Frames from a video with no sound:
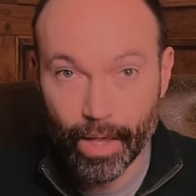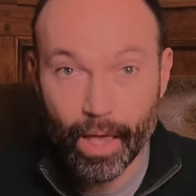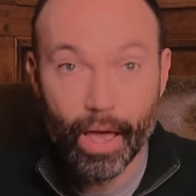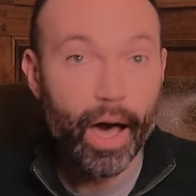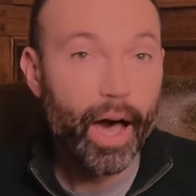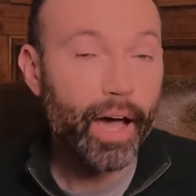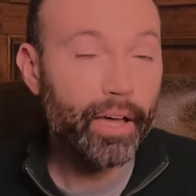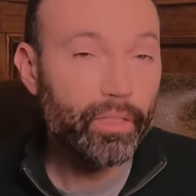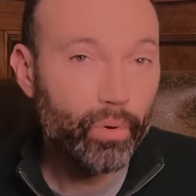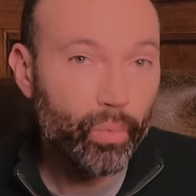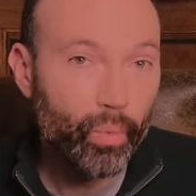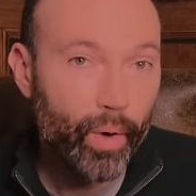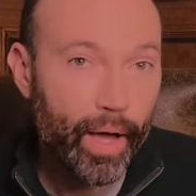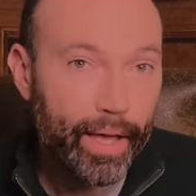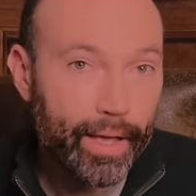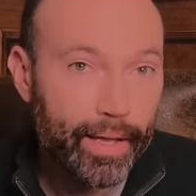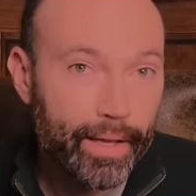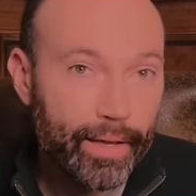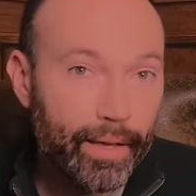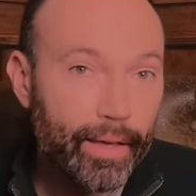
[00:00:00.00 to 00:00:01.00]
Either
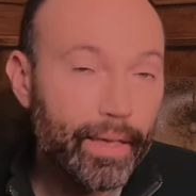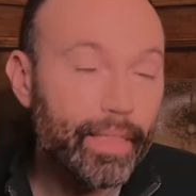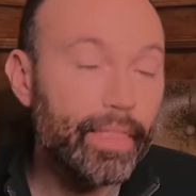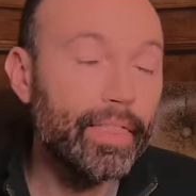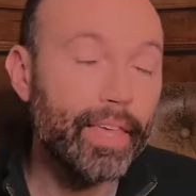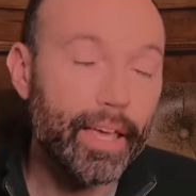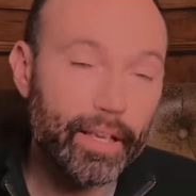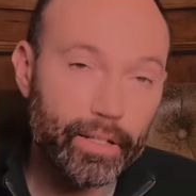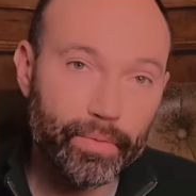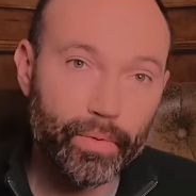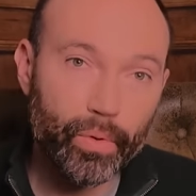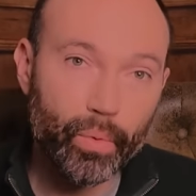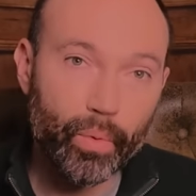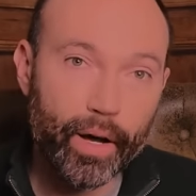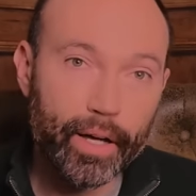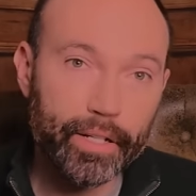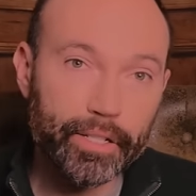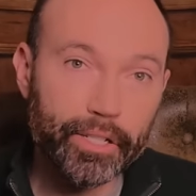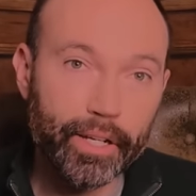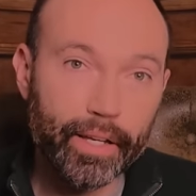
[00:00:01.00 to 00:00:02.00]
way, thanks for
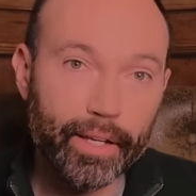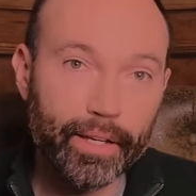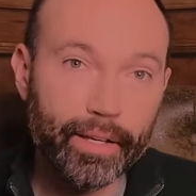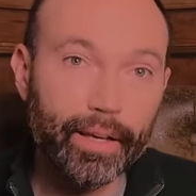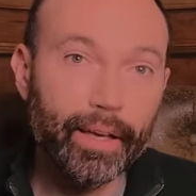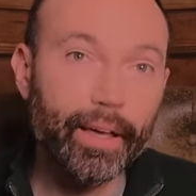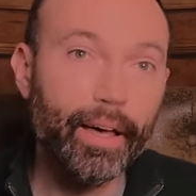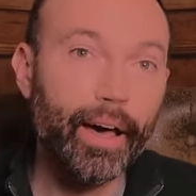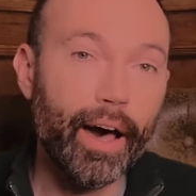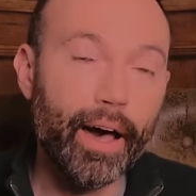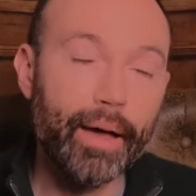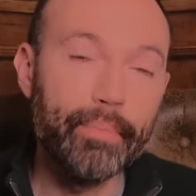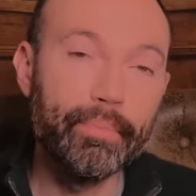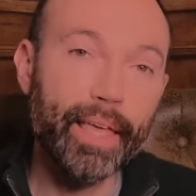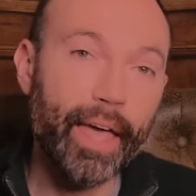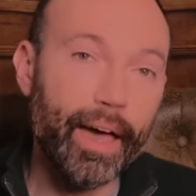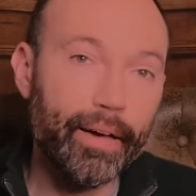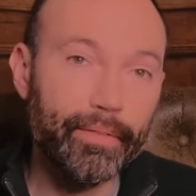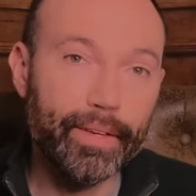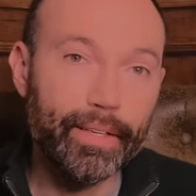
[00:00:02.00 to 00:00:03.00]
watching. I'm
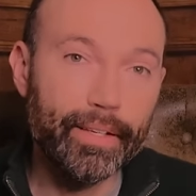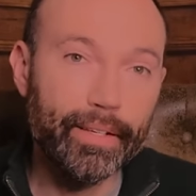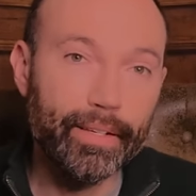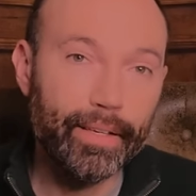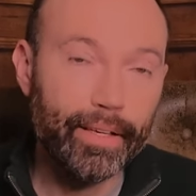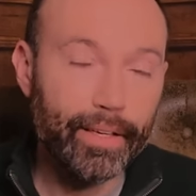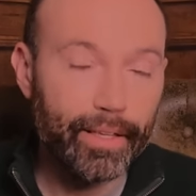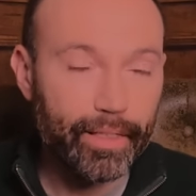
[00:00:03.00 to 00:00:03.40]
Kevin.